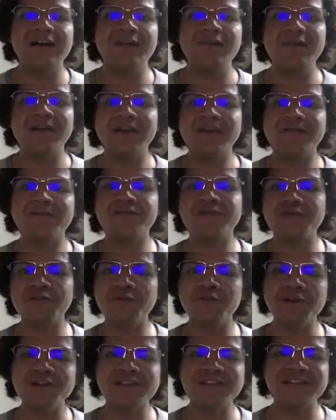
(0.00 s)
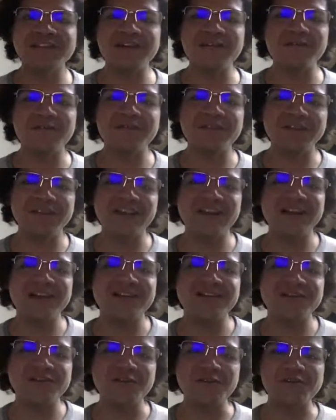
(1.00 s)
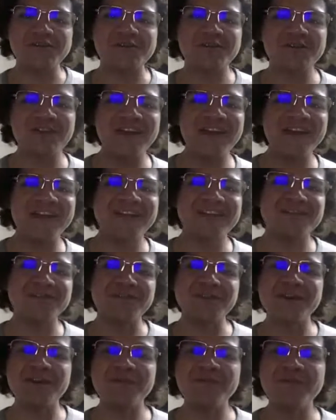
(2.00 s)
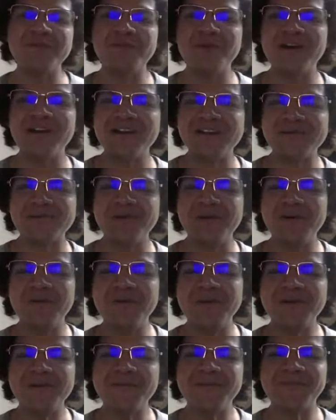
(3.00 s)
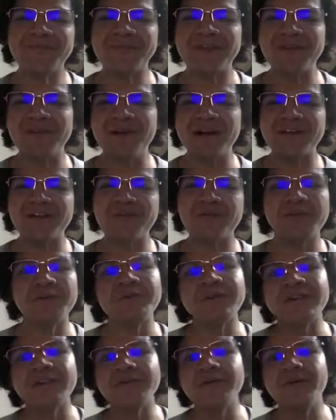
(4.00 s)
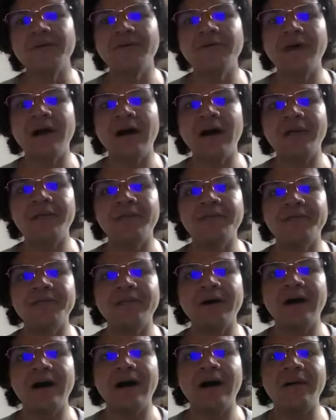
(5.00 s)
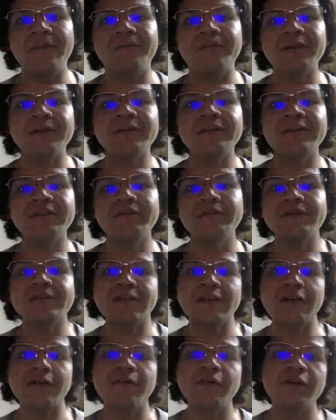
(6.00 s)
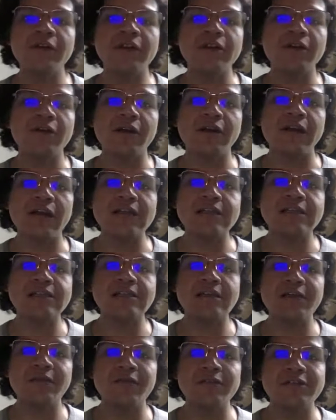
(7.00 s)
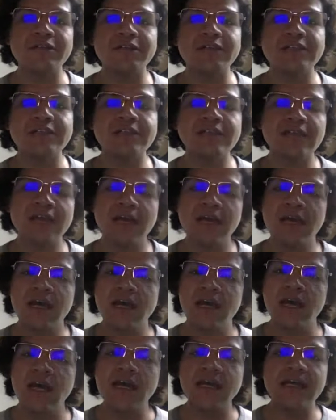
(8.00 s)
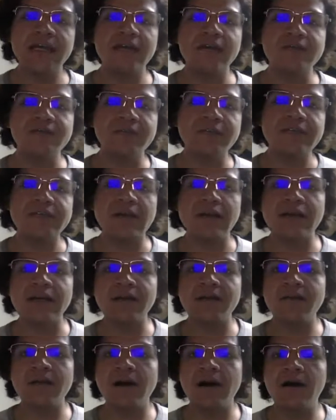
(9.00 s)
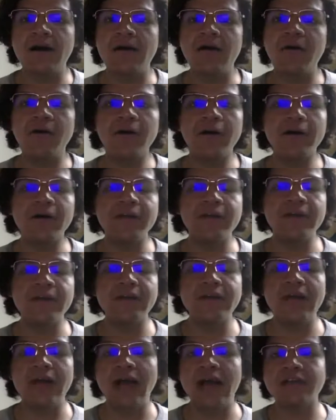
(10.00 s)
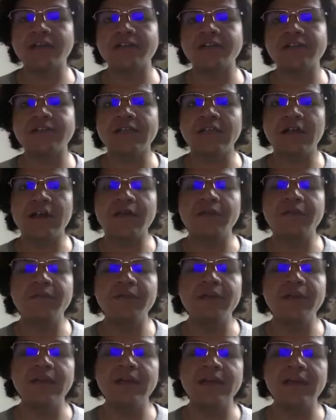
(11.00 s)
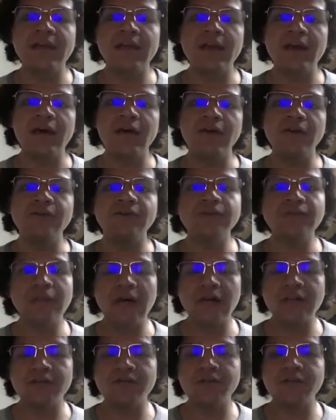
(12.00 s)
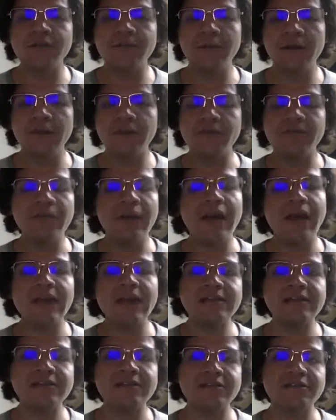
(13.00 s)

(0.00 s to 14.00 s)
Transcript: We have two Voces de la Frontera shows today. Today will be one as well, but back to Primitivo. Primitivo is a community organizer at Voces, and he'll be talking about the actions that are being held during the month of May.